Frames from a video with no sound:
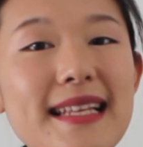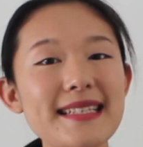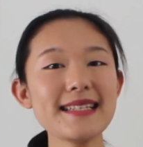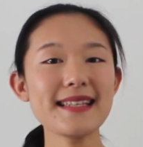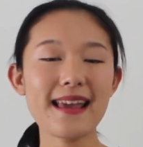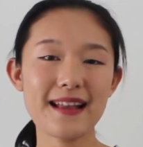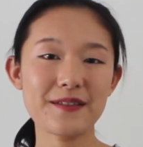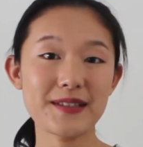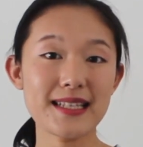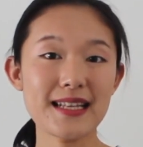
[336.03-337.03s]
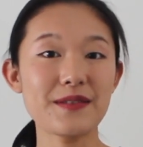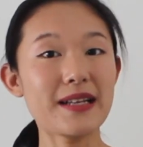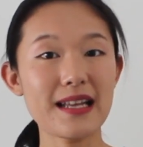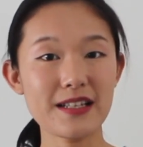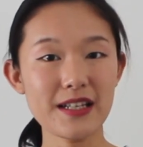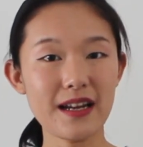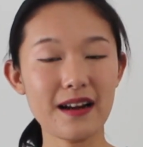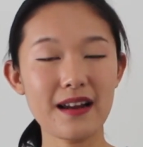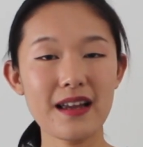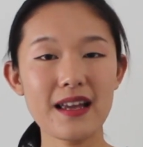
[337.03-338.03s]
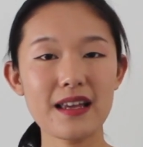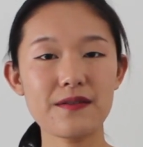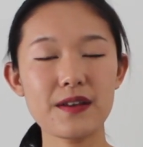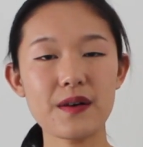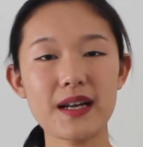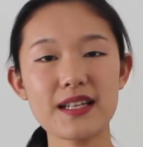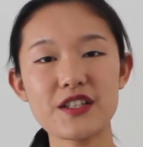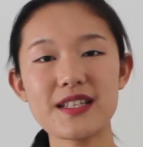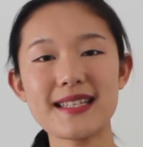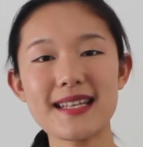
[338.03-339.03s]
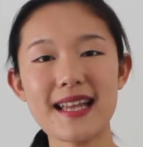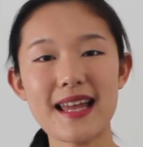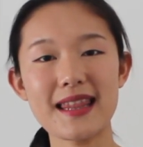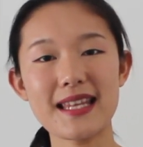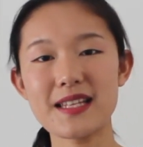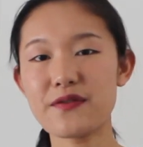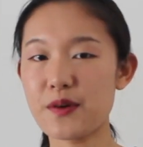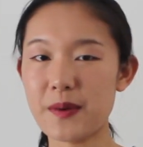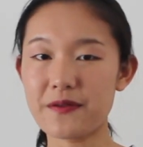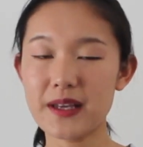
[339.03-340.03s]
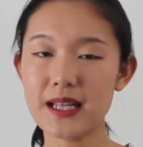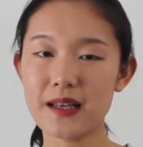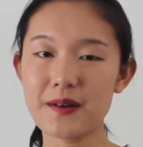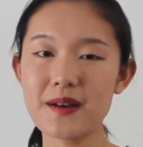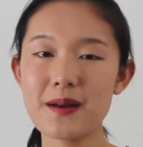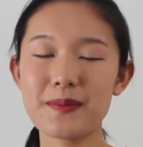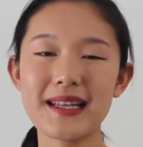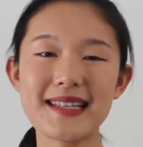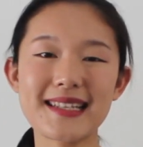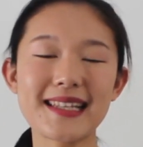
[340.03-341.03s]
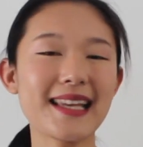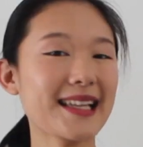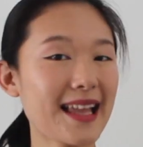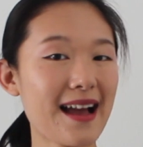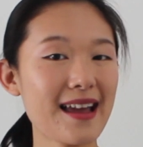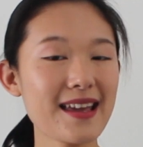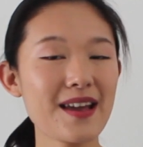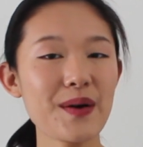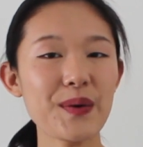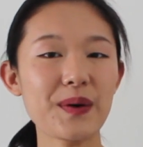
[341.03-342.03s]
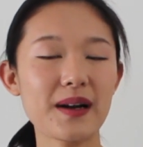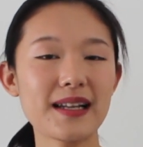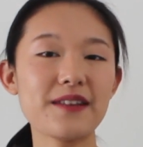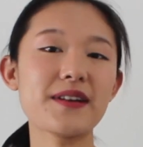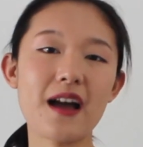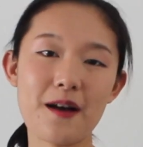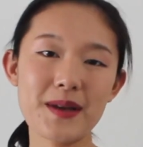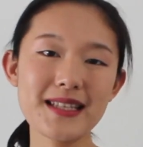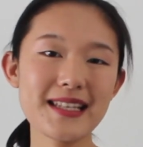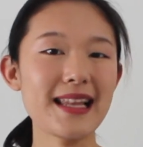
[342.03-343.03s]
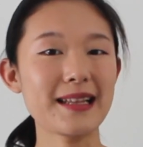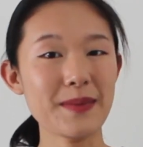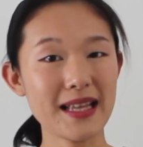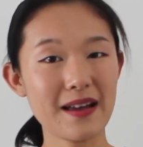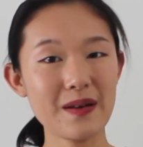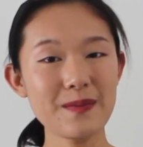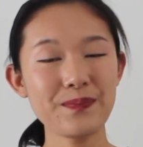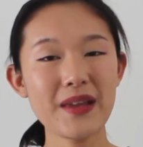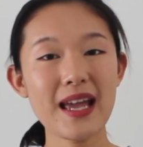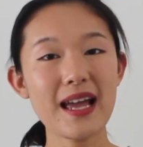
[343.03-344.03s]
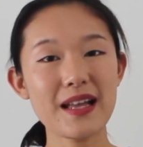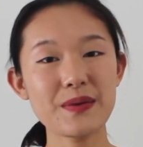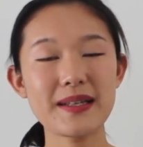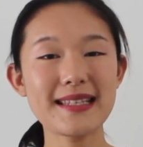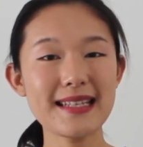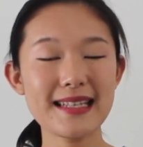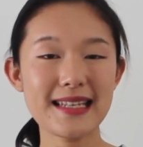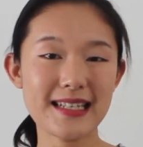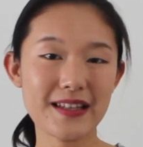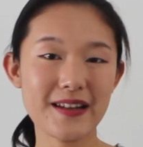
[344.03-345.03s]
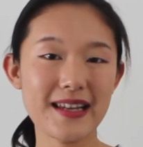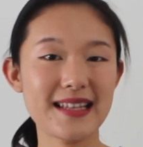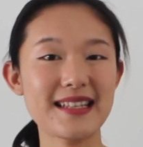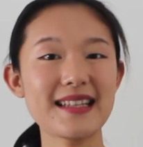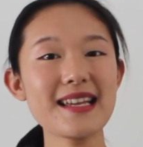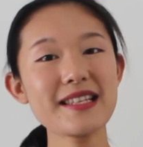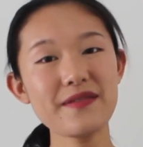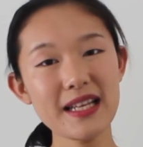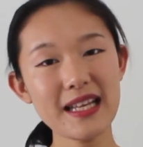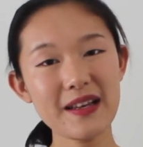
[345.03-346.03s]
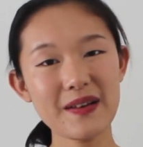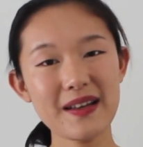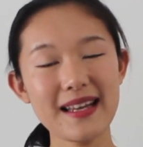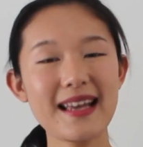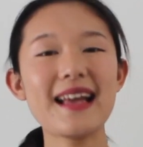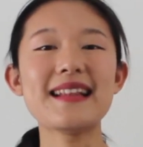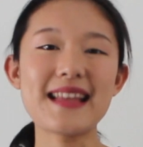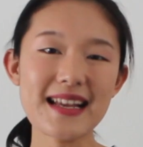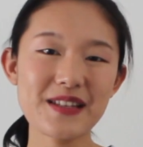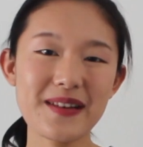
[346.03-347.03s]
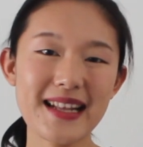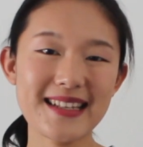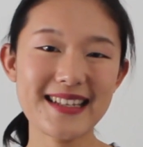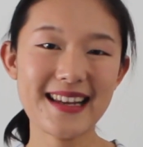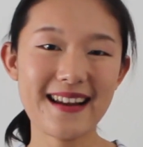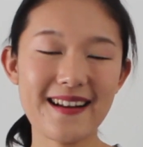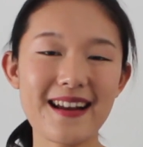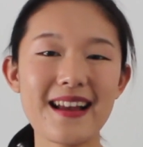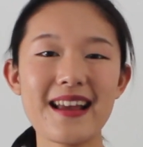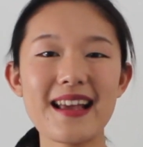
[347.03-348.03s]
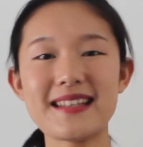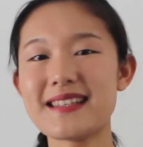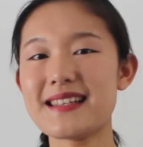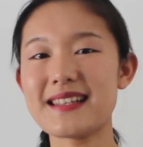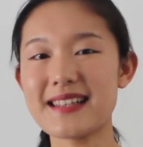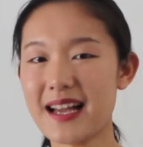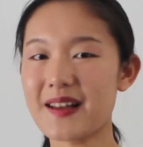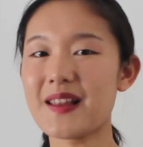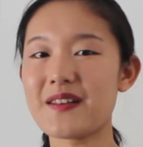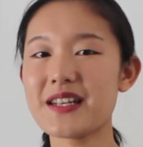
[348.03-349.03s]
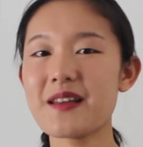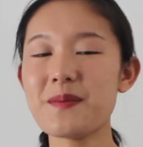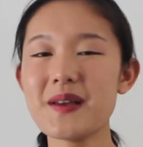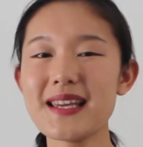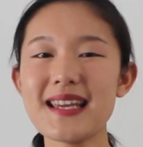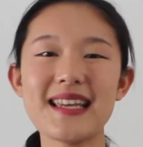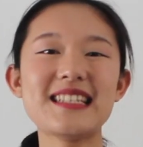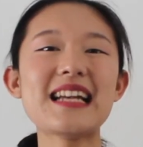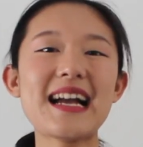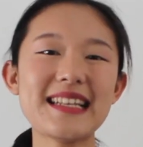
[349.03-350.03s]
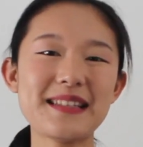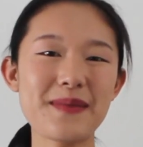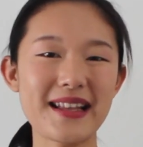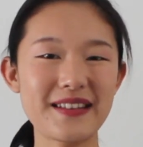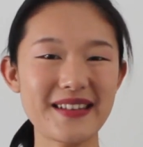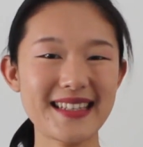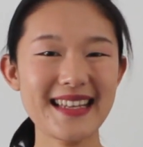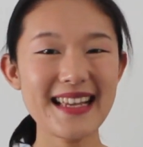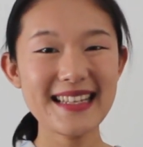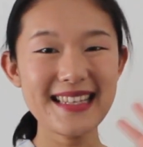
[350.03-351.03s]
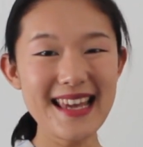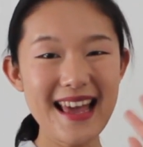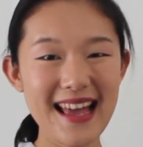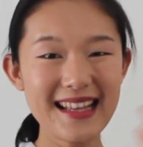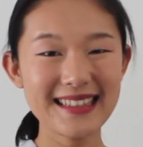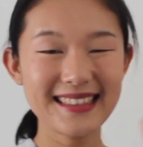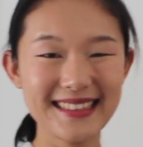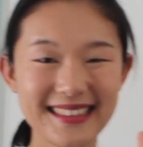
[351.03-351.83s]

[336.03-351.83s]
This is the end of today's Read and Share. If you are interested in this form of video, please click like or leave a comment to let me know. And we'll see each other in the next video. Next Read and Share, it's a psychological book in Chinese Mandarin. See ya!